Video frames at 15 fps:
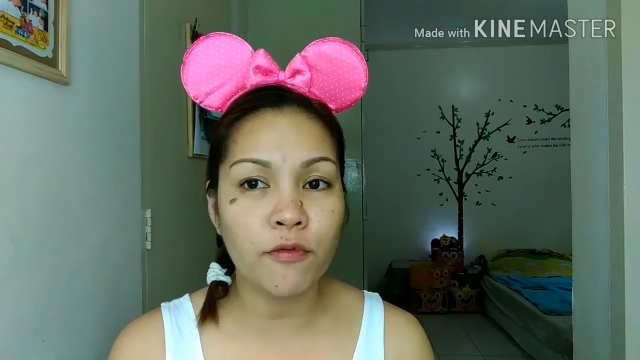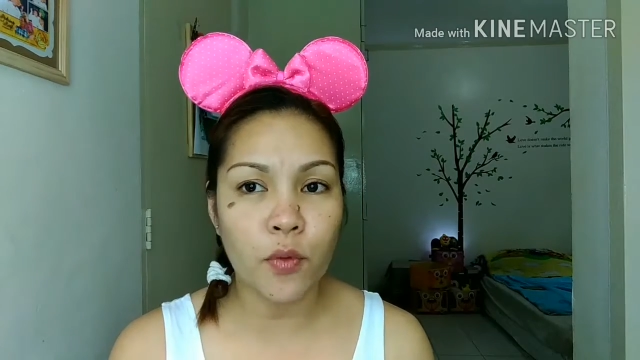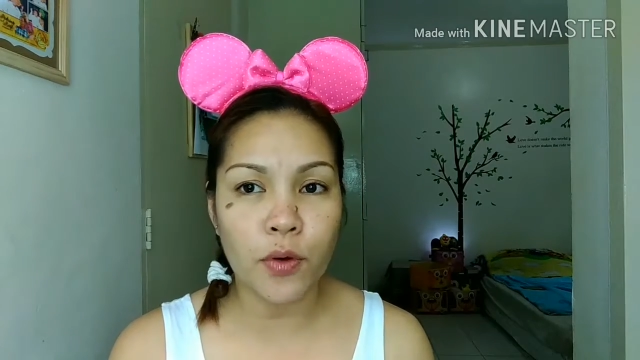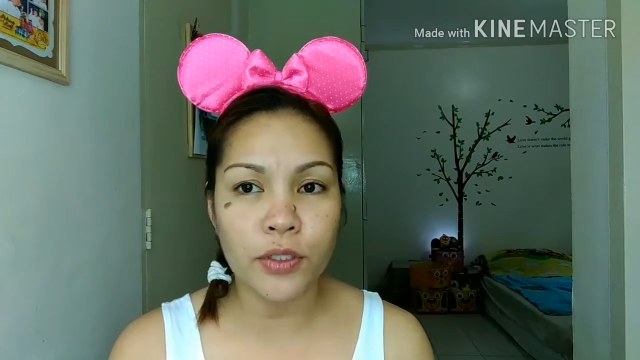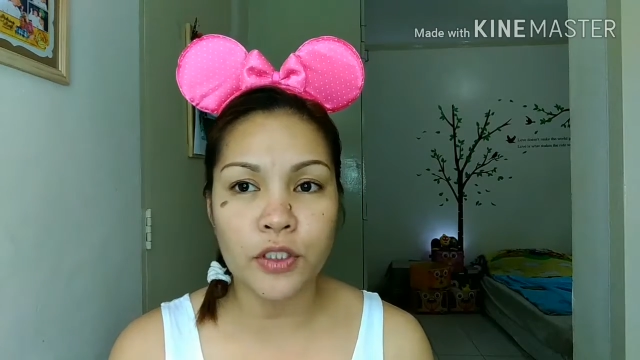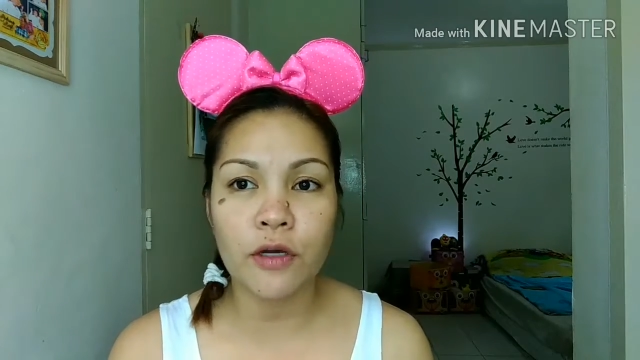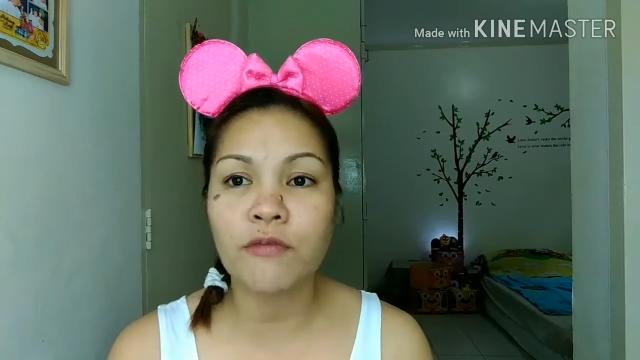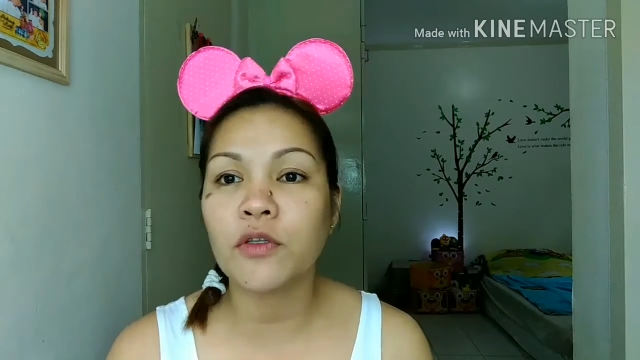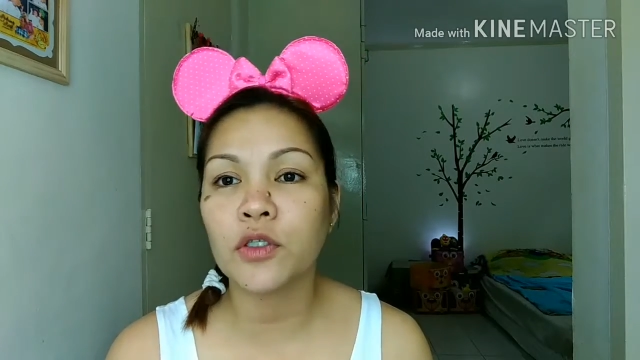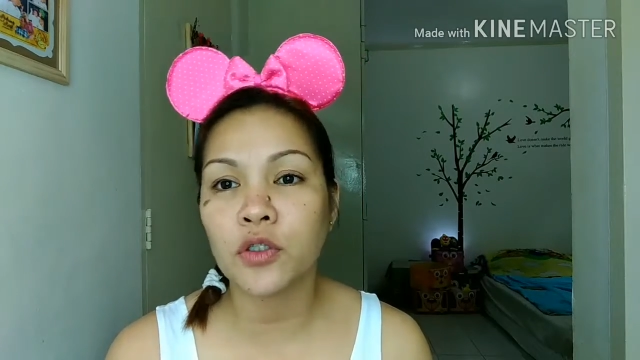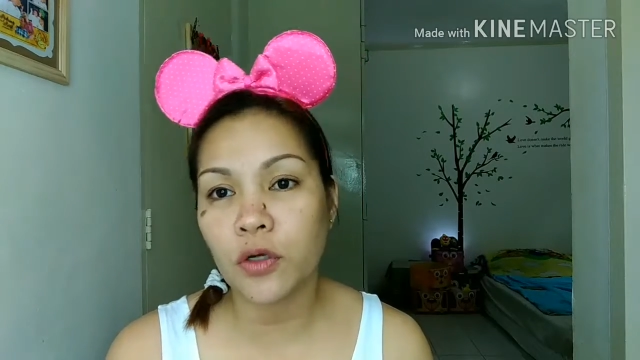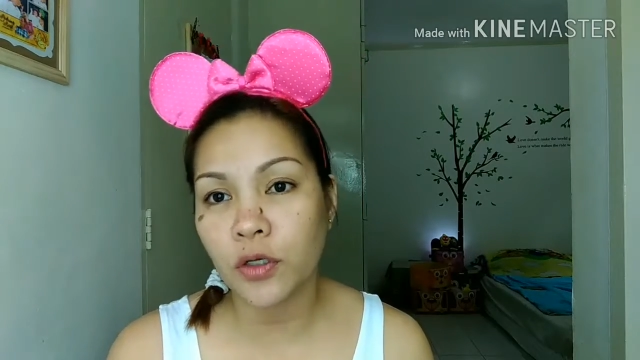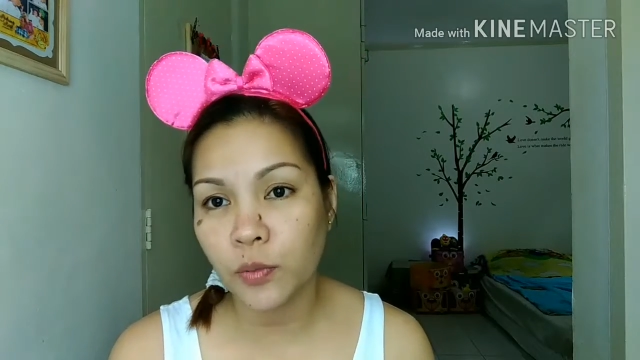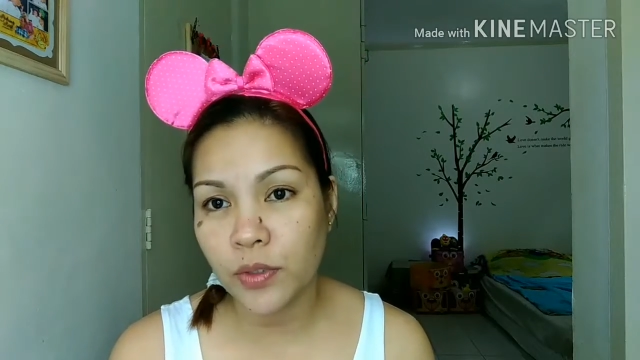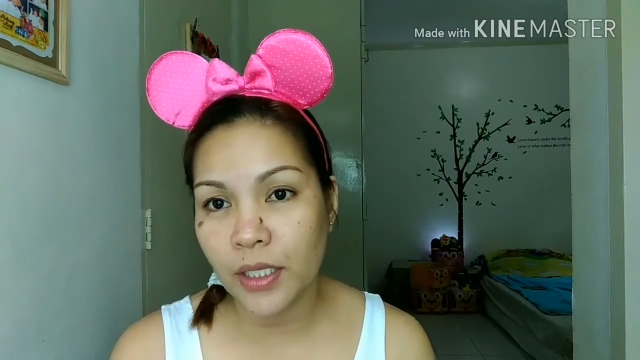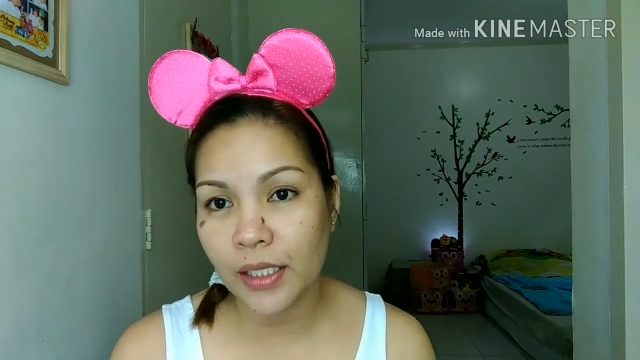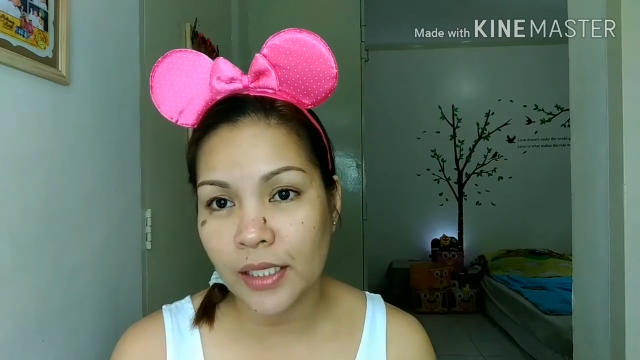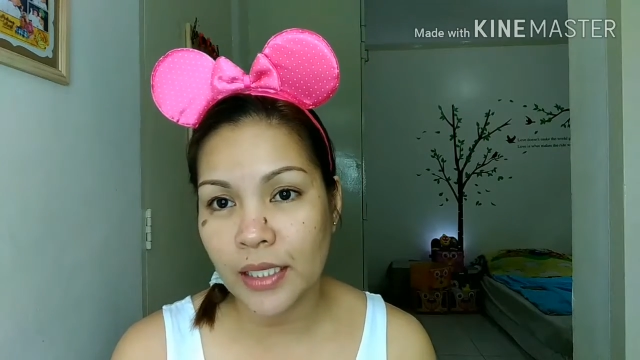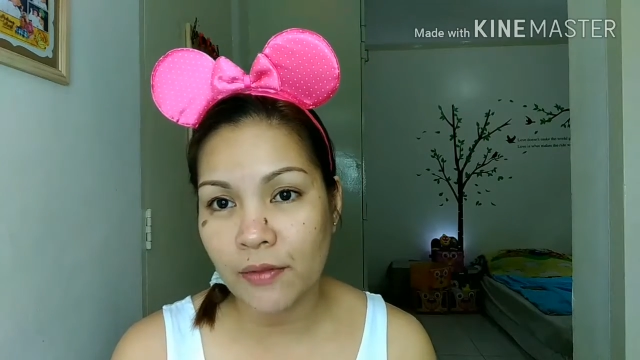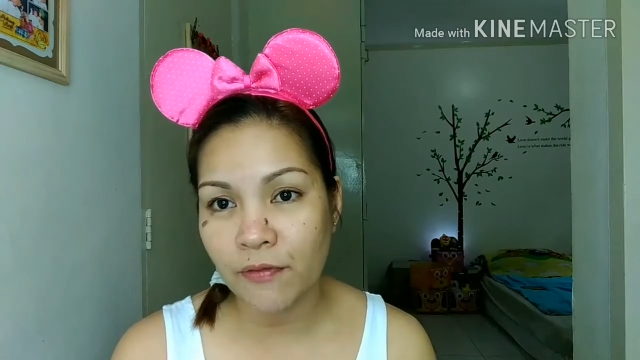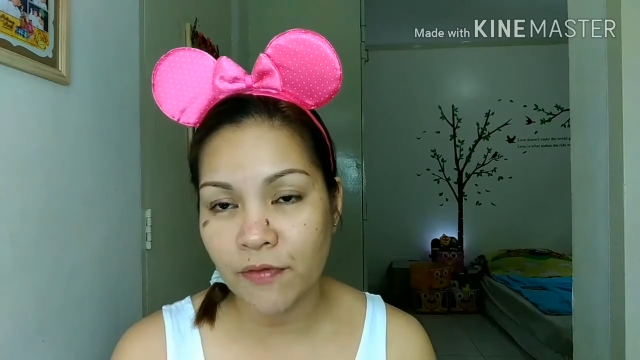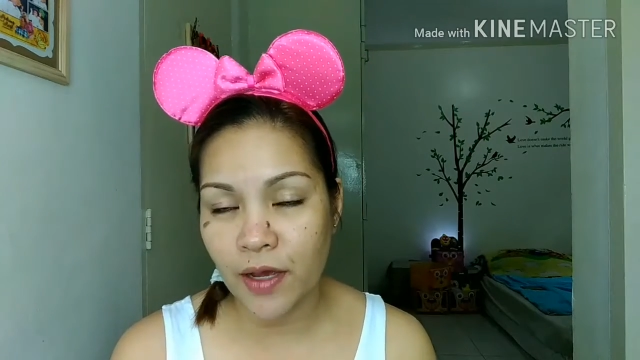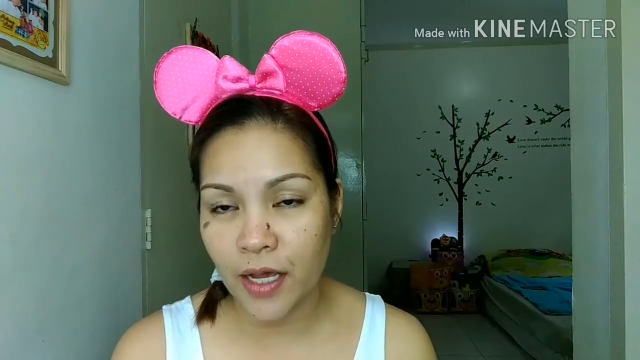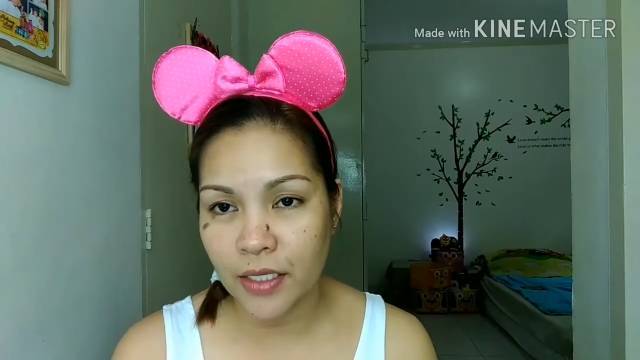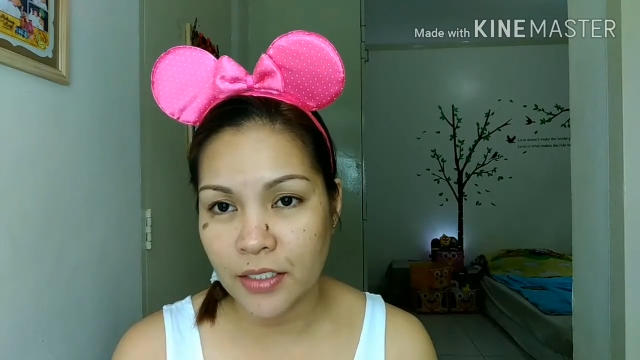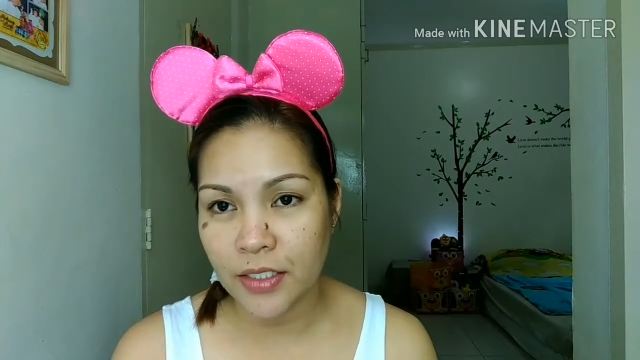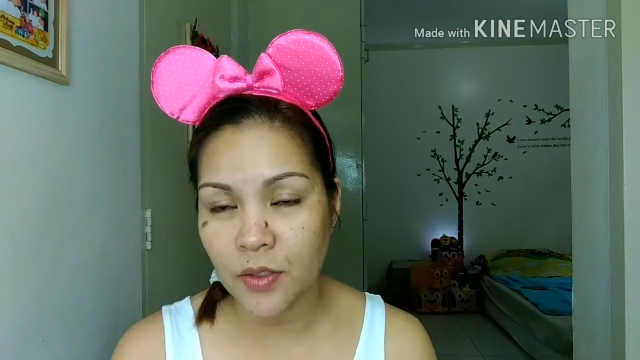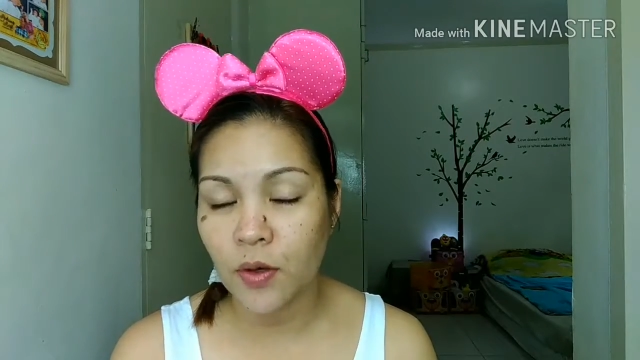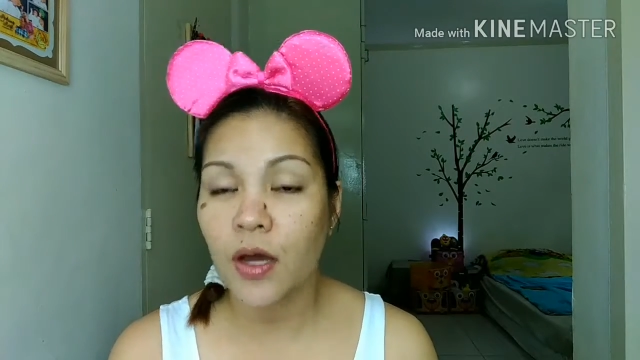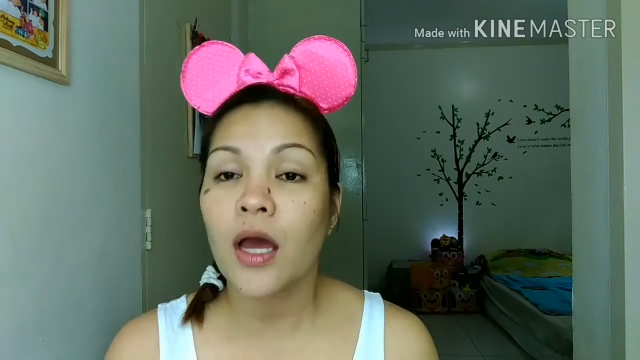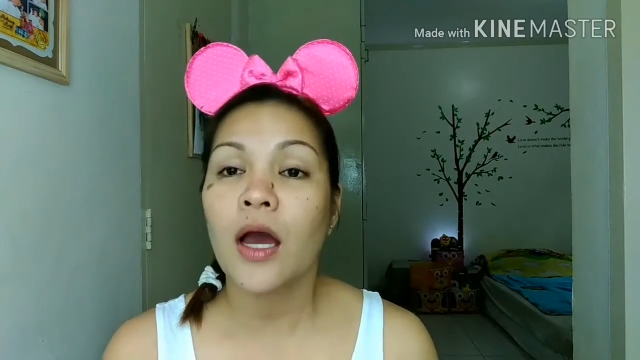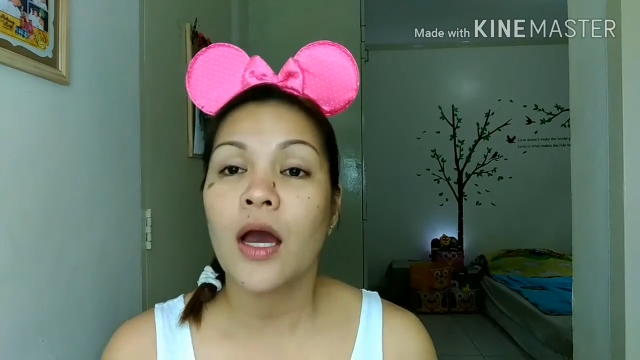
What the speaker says: of course, you have to start with a clean face.